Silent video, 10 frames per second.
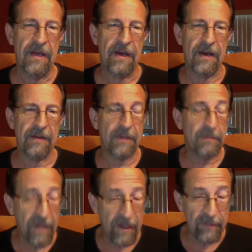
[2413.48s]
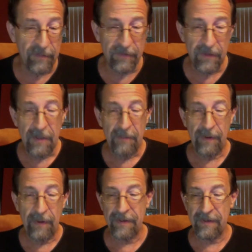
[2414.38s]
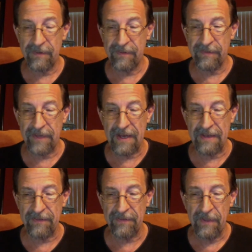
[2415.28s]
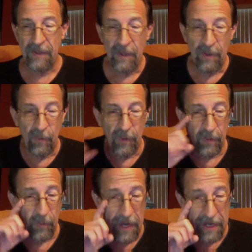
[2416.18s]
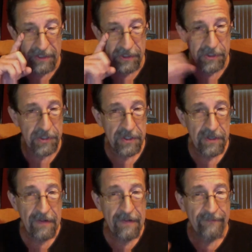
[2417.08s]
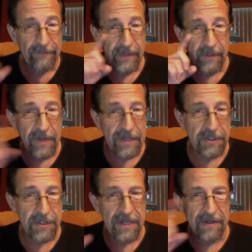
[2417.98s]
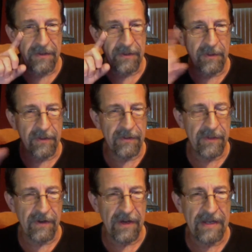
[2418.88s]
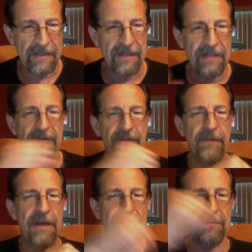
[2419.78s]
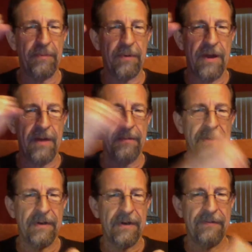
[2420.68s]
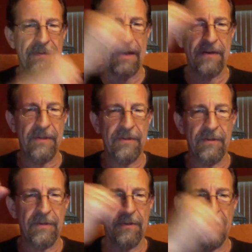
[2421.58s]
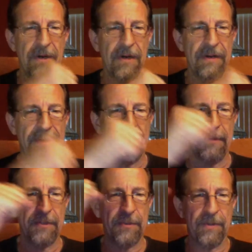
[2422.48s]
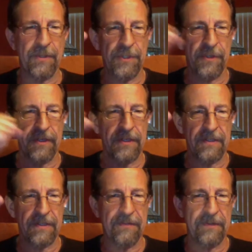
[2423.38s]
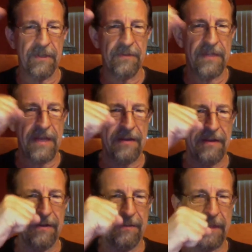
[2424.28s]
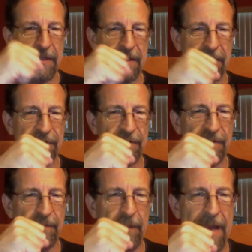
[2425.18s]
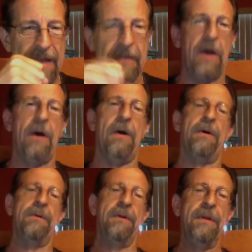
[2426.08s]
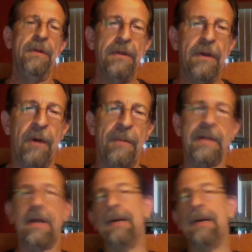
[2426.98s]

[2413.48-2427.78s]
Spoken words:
Sometimes partners of guys will watch the erection out of the corner of their eye as if that's a barometer of how into it we are and how much we're enjoying it. That if it goes down a little bit, there's this panic. Uh-oh. Yeah. Oh my God,